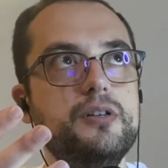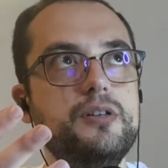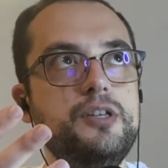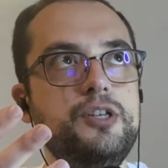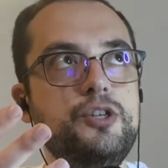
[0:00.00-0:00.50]

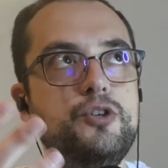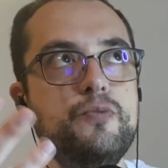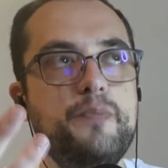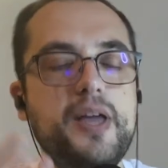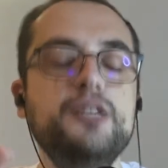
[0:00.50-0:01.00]
you
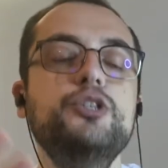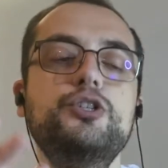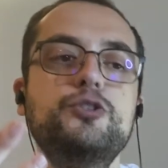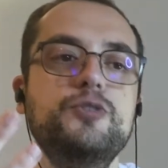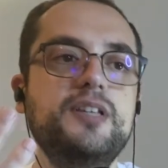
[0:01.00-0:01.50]

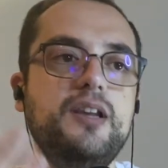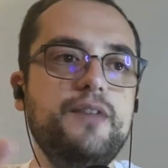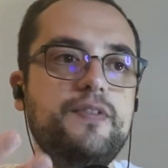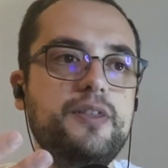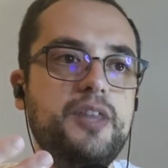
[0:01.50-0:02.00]
manage to
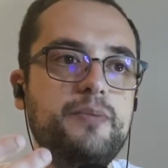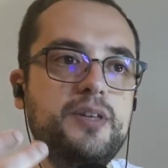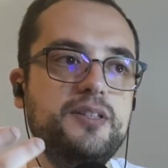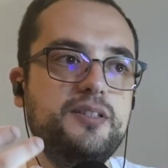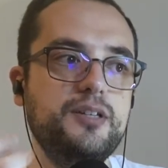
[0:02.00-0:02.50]
deliver them
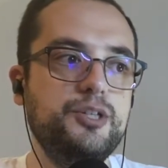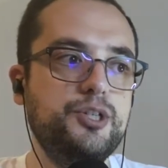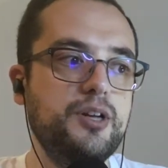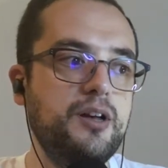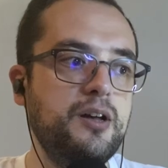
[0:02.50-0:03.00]
in
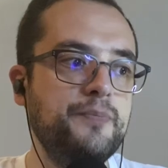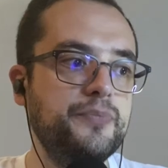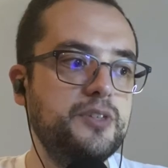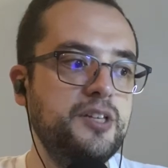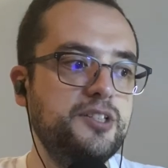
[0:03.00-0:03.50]
such a
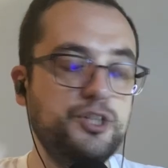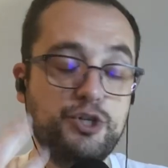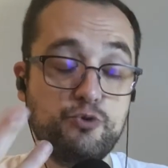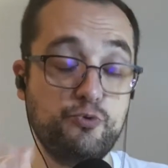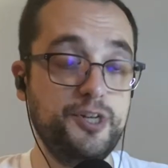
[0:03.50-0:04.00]

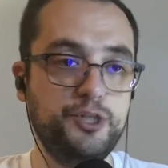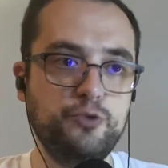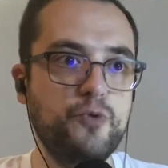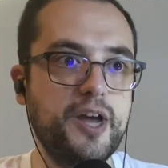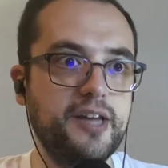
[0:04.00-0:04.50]
rich
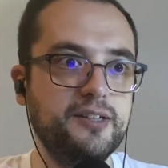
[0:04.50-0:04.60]
way.